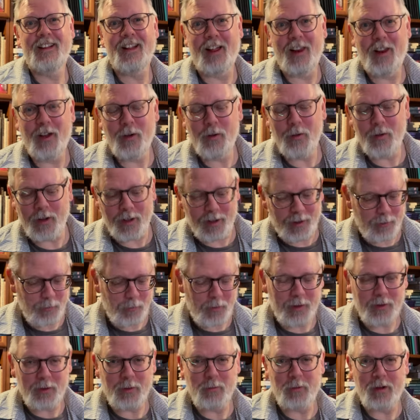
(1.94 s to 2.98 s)
Hello and
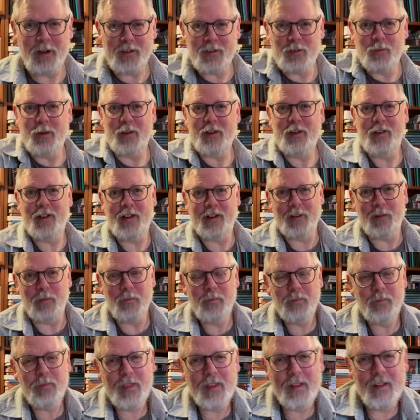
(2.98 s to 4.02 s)
welcome back to my channel.
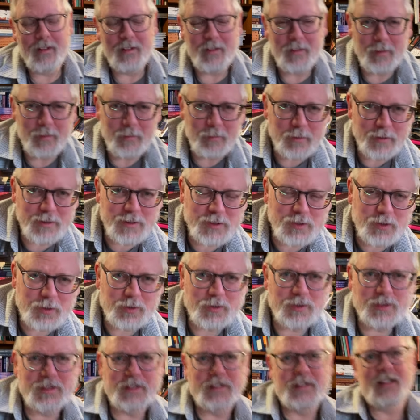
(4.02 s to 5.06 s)

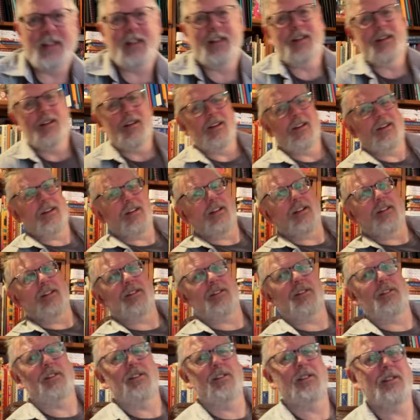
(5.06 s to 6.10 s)
Socks is here.
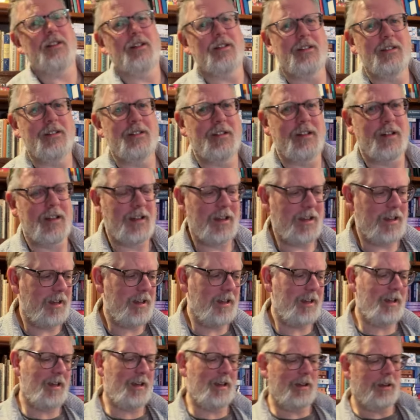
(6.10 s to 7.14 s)
It's Sunday
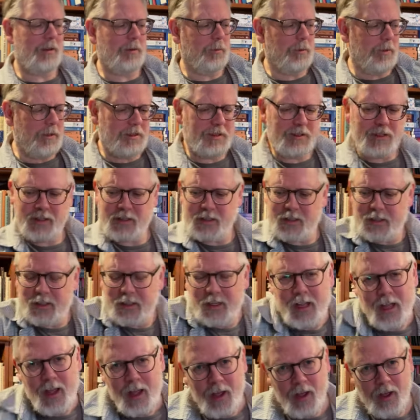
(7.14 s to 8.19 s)
and we're
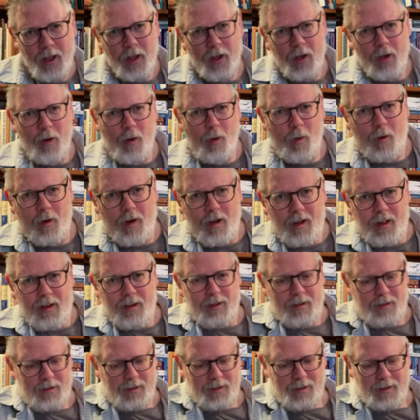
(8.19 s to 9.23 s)
sitting
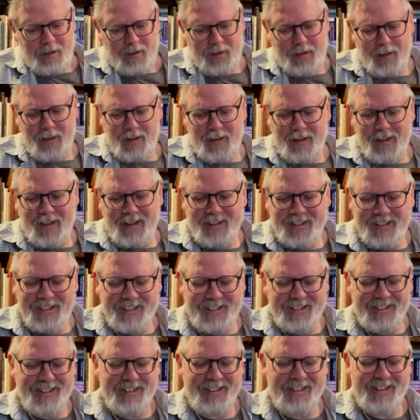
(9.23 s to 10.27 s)
quietly
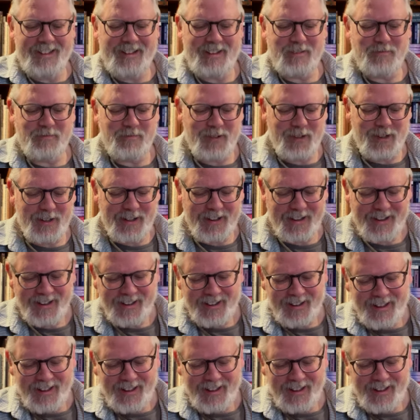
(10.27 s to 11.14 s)
in my